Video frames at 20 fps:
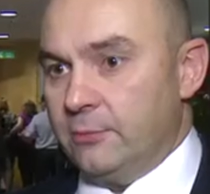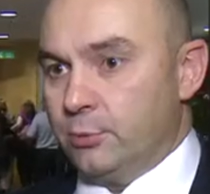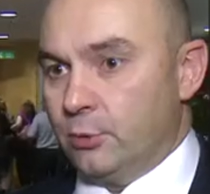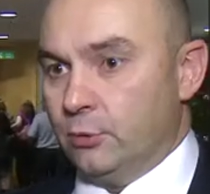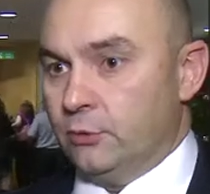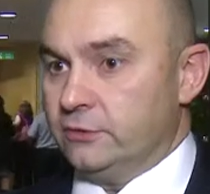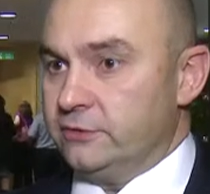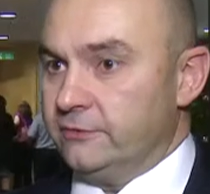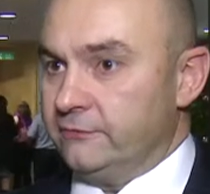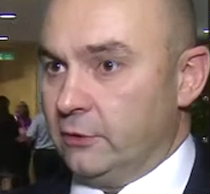
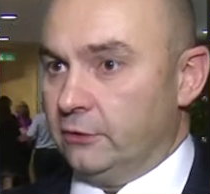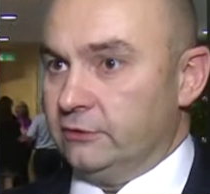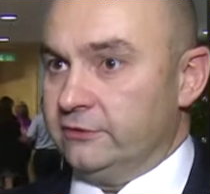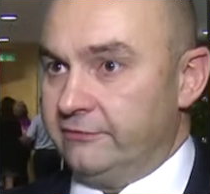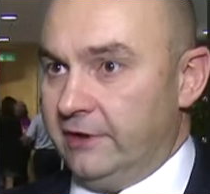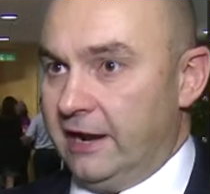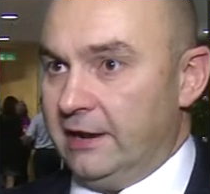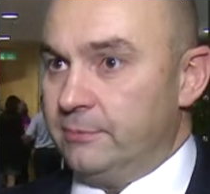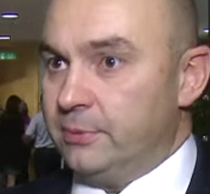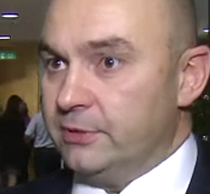broad. You've got
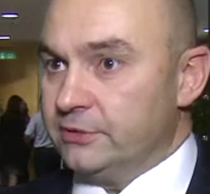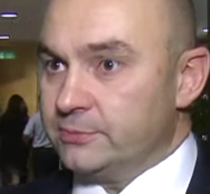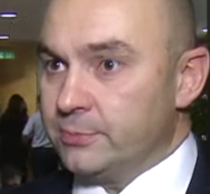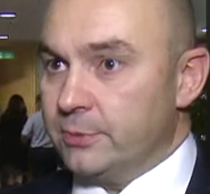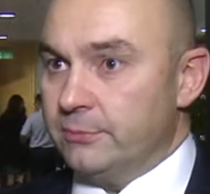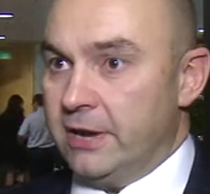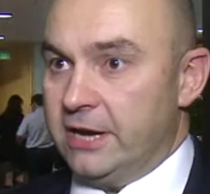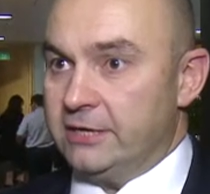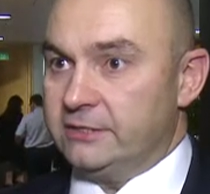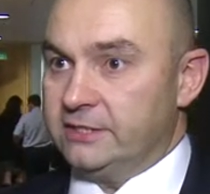developers
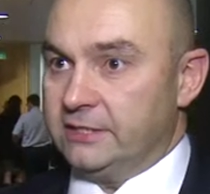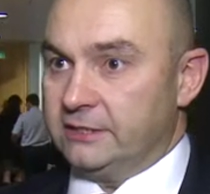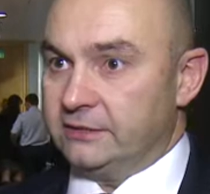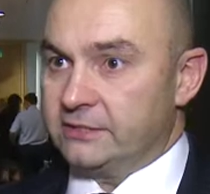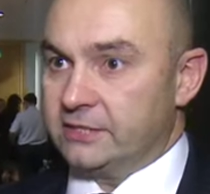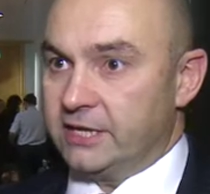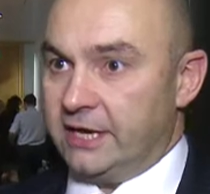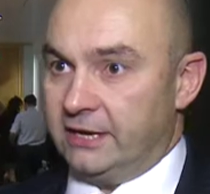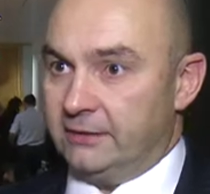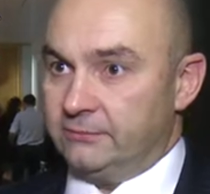promoting
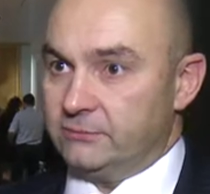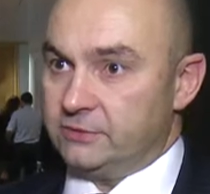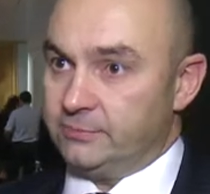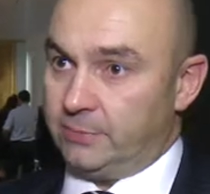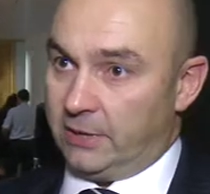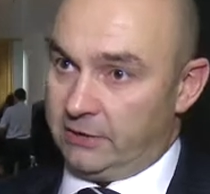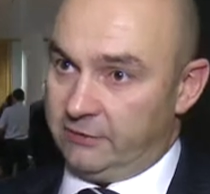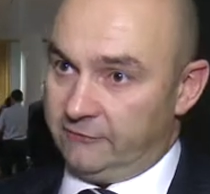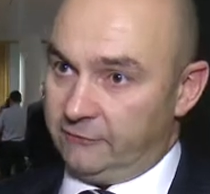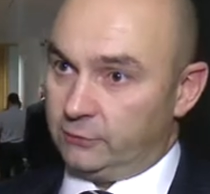schemes,
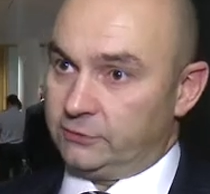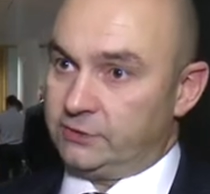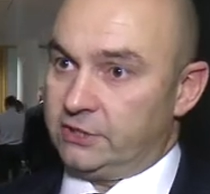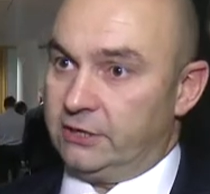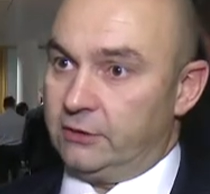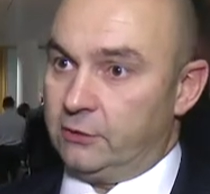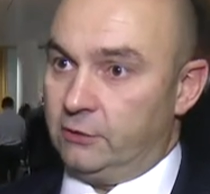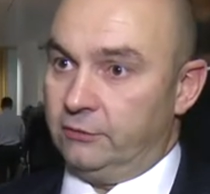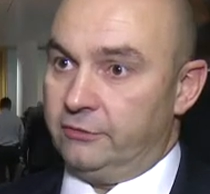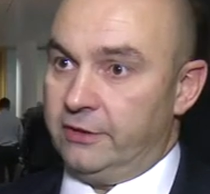but you've
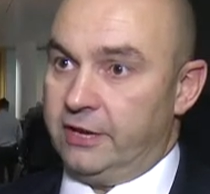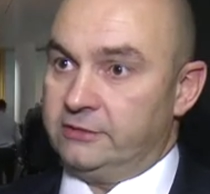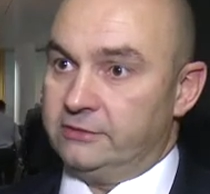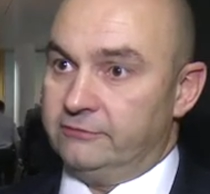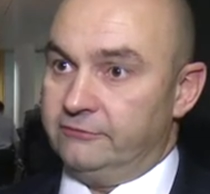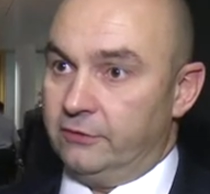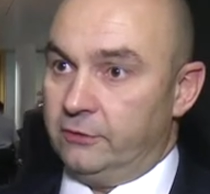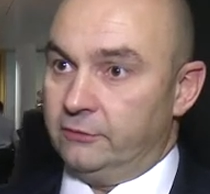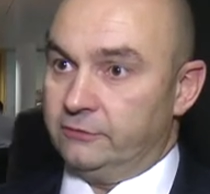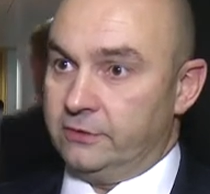also got those
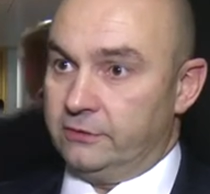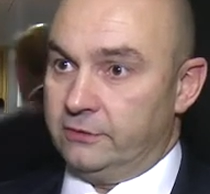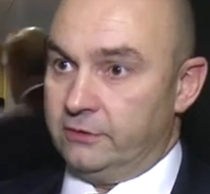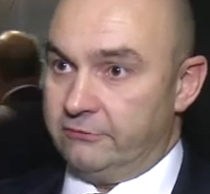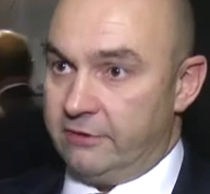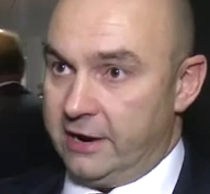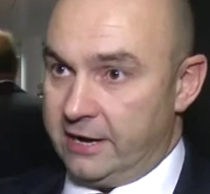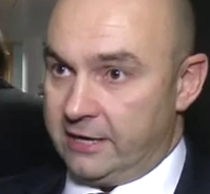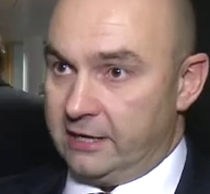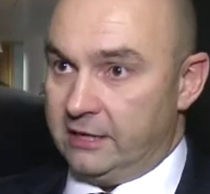involved in the
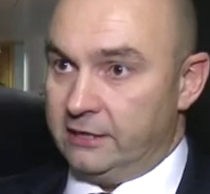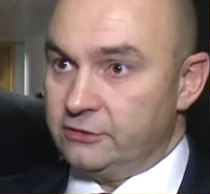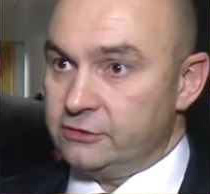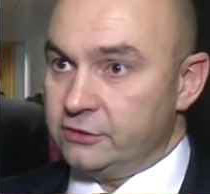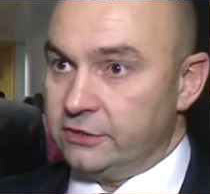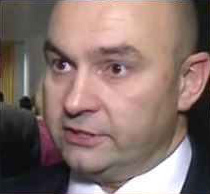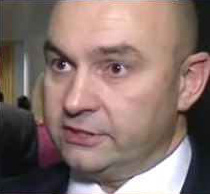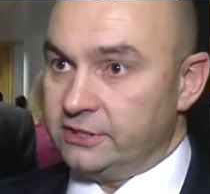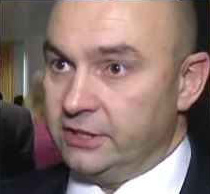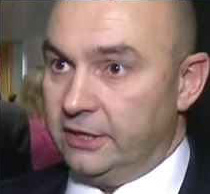
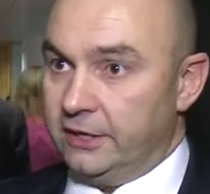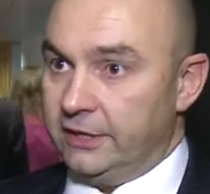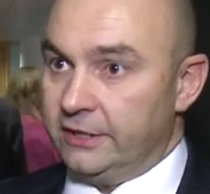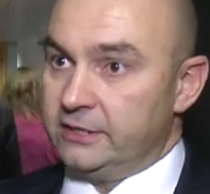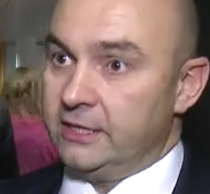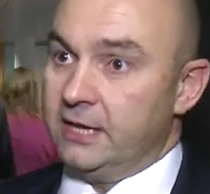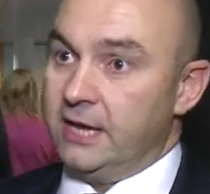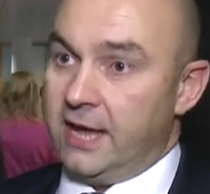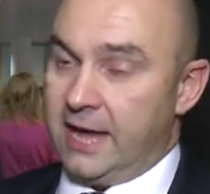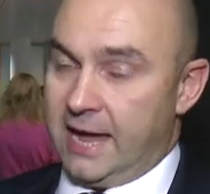regulatory side
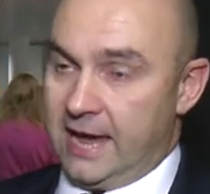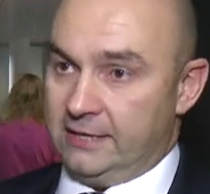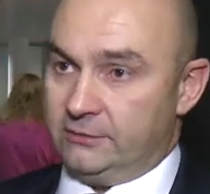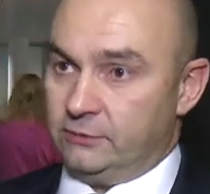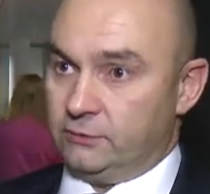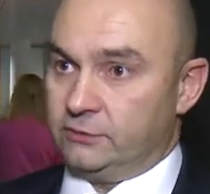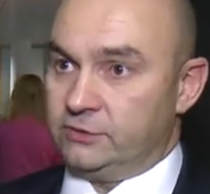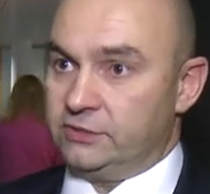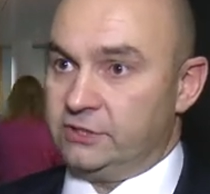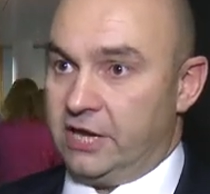and
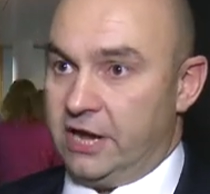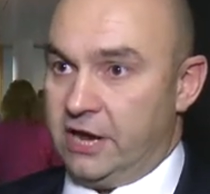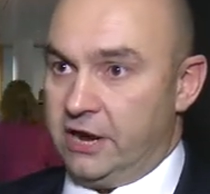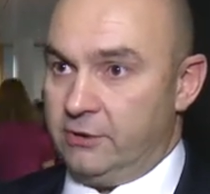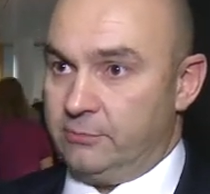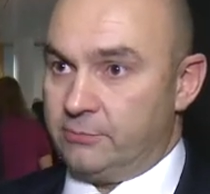also